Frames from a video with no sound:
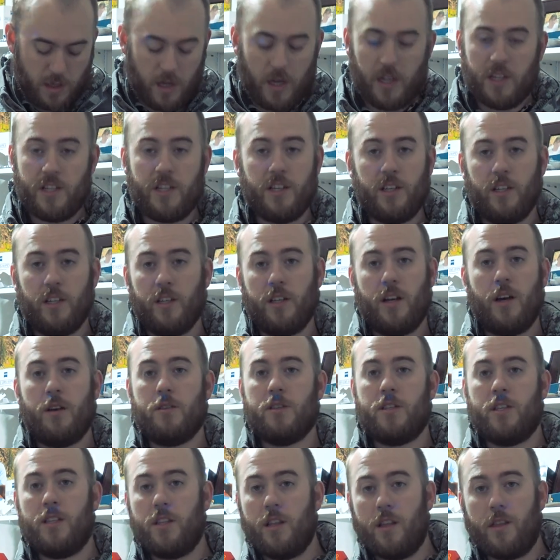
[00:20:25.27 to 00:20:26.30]
until I
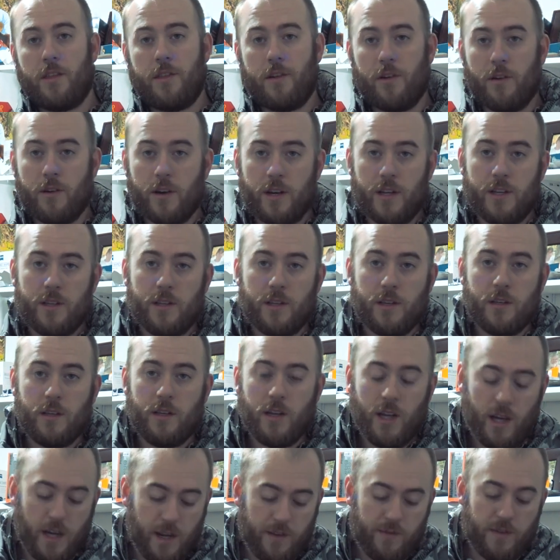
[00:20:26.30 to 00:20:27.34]
was in the 30s,
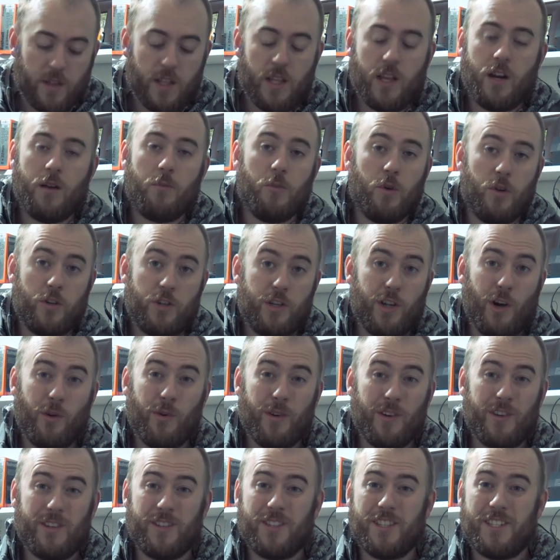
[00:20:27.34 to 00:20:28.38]
and even then I'm going to tote
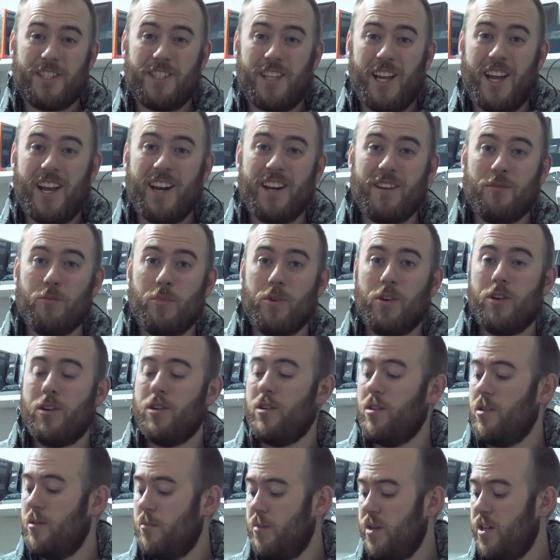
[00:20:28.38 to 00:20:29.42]
it to the stand and put it
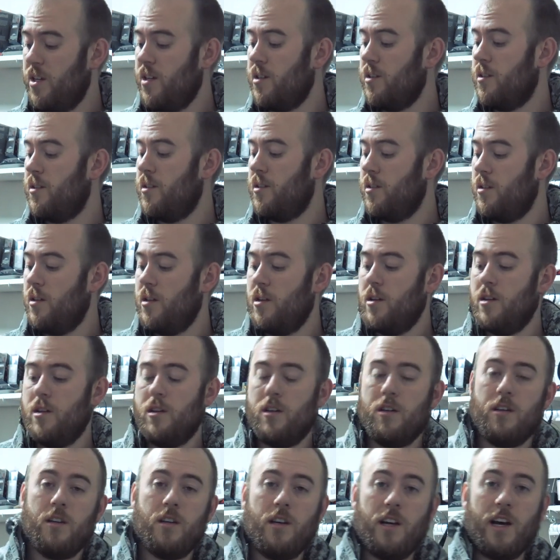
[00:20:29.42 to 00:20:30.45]
on, because
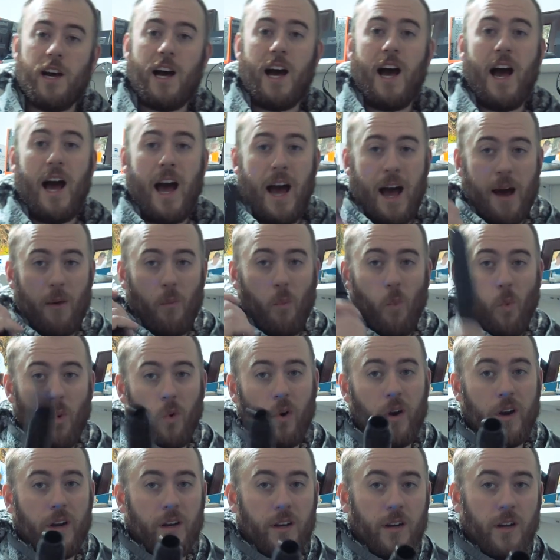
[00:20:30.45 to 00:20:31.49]
I'm
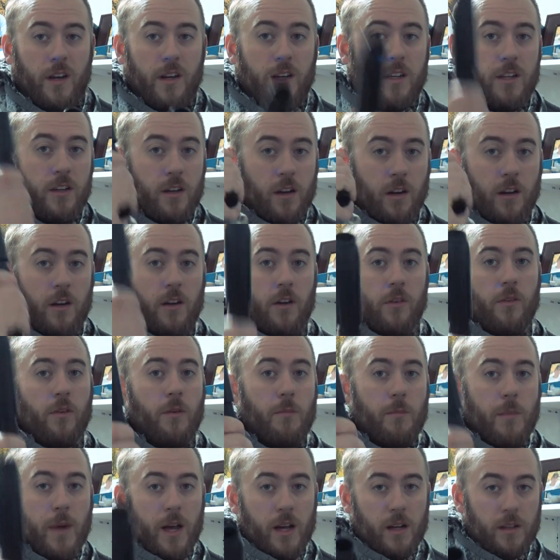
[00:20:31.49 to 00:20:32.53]
warning you, you're going to
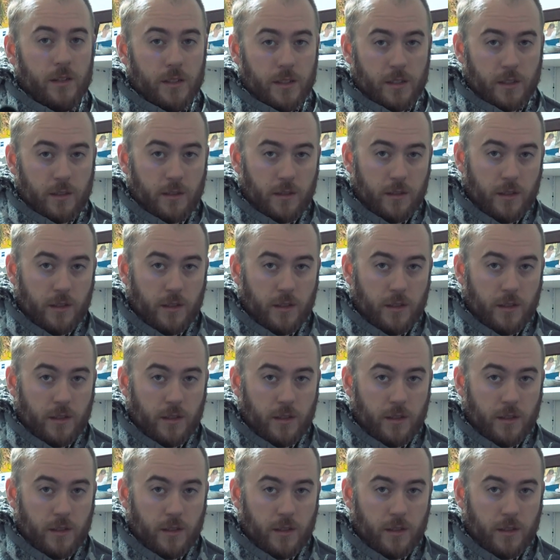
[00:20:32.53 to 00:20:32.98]
melt